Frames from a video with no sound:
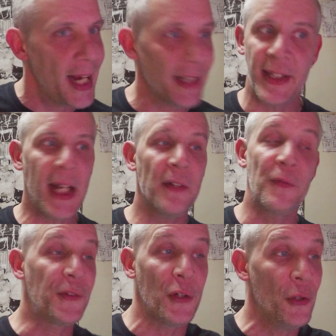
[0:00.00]
At the end
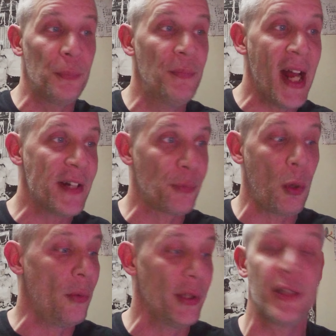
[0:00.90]
of 2, that's
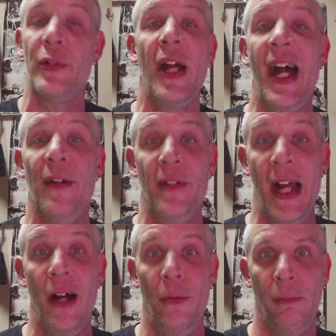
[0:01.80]
what we do have
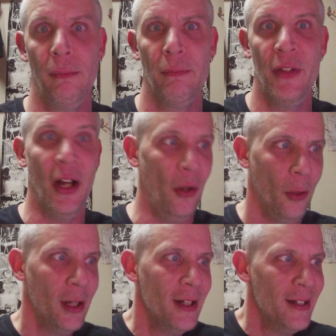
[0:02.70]
now,
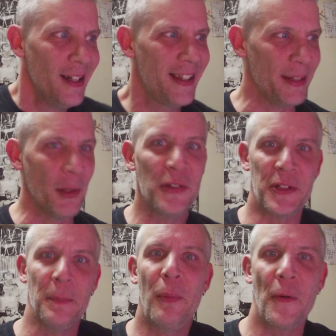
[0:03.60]
though. The
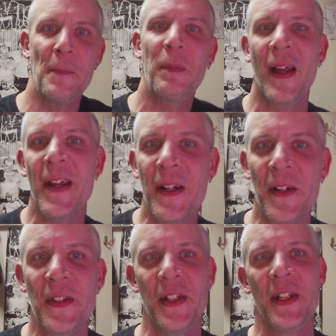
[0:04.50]
most important planet
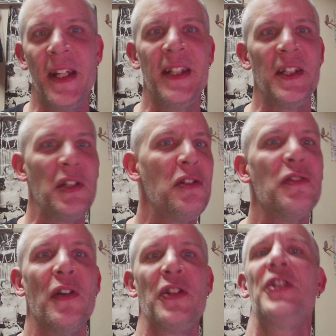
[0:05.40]
in the
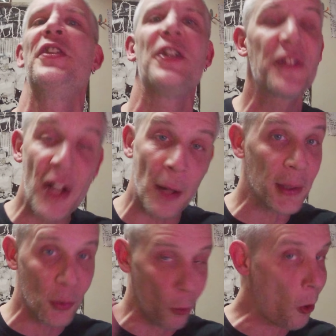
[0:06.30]
universe in this
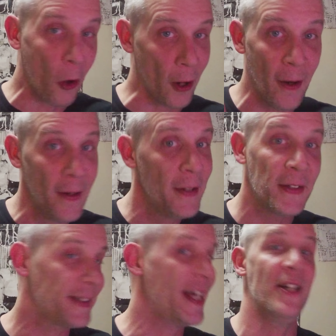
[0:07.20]
coming war
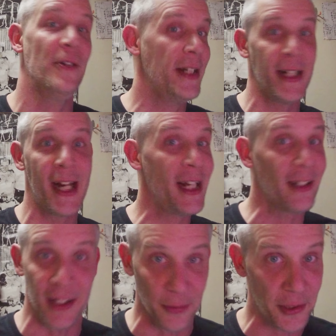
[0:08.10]
that Iridian
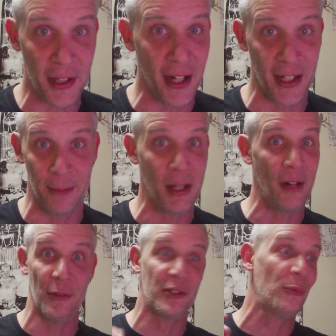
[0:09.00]
alien was talking
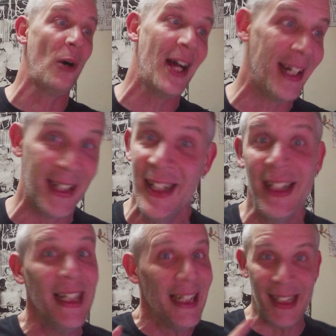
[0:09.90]
about, which is why
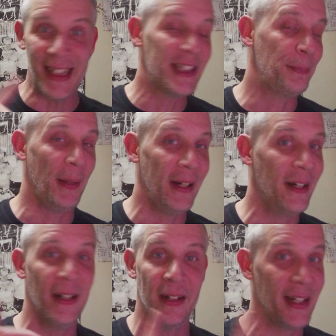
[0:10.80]
it
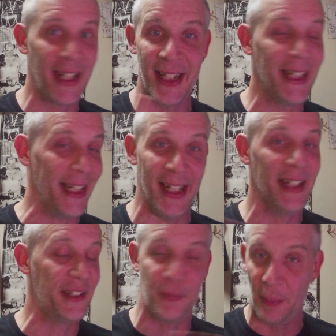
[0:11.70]

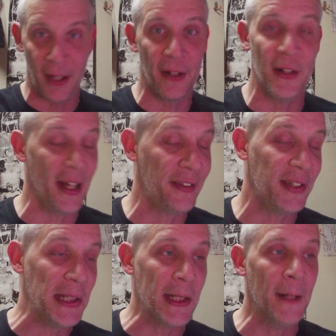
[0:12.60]
spared
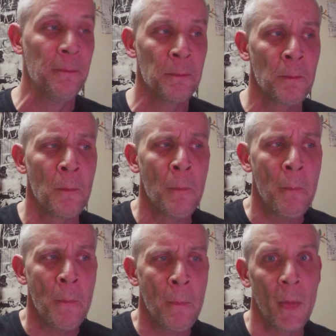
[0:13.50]
Athena,
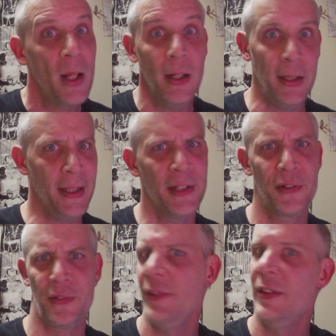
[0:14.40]

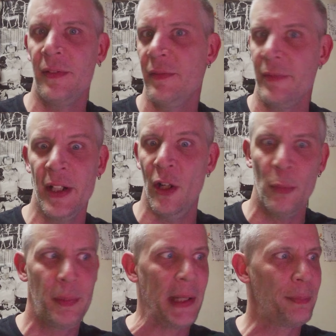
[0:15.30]
is,
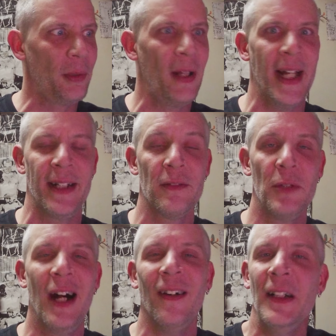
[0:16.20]
people like,
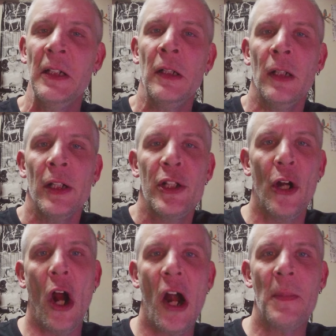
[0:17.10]
well,
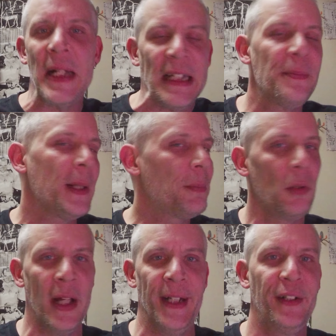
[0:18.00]
your army is
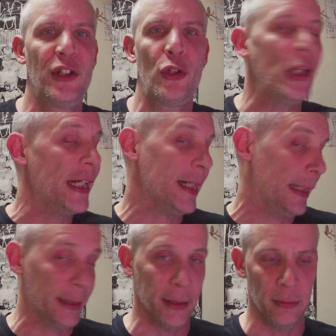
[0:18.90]
people like
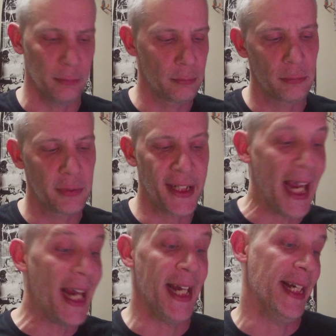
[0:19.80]
Krieg and
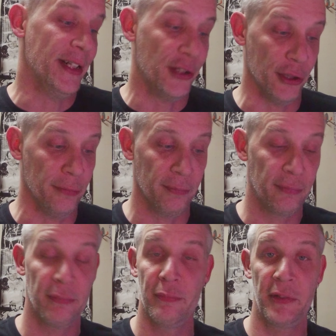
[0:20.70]
Gage and
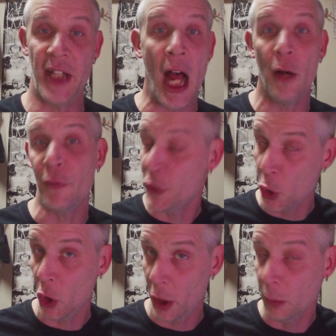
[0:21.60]

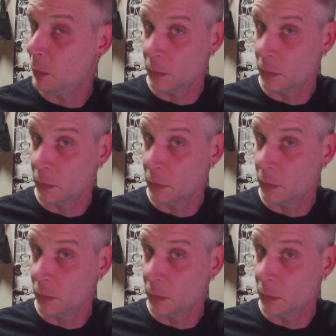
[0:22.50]
Salvador.